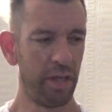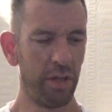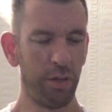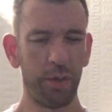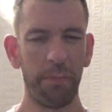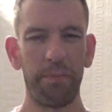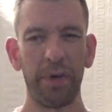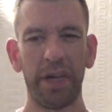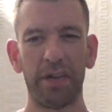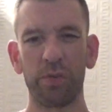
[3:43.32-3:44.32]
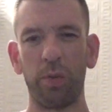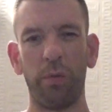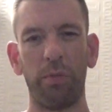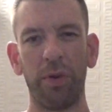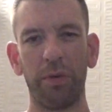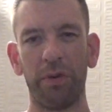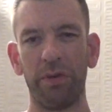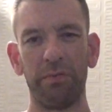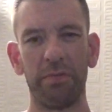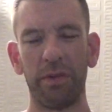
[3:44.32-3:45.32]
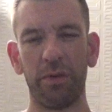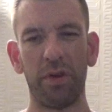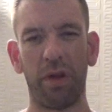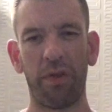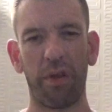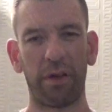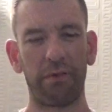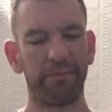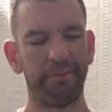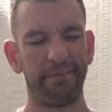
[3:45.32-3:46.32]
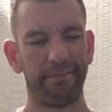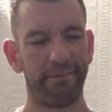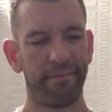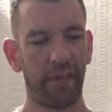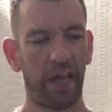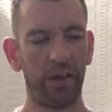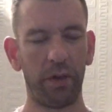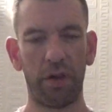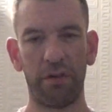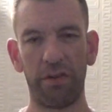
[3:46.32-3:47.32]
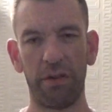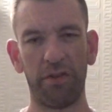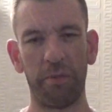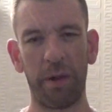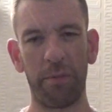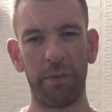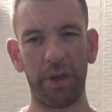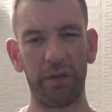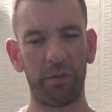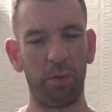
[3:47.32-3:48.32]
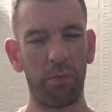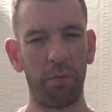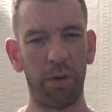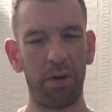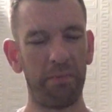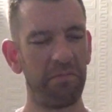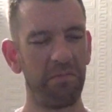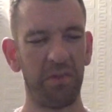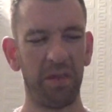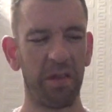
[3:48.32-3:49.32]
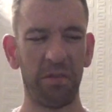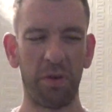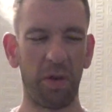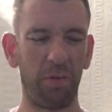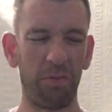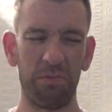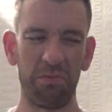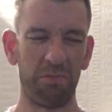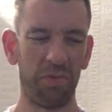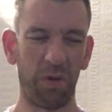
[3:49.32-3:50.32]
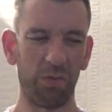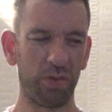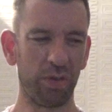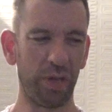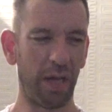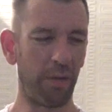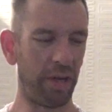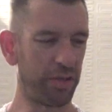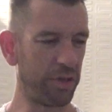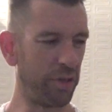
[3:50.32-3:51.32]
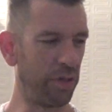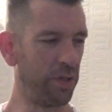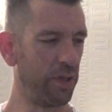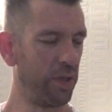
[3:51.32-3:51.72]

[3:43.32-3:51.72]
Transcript: There's some PS1, but there were nothing. I don't know enough about PS1, but there were no stood out at all.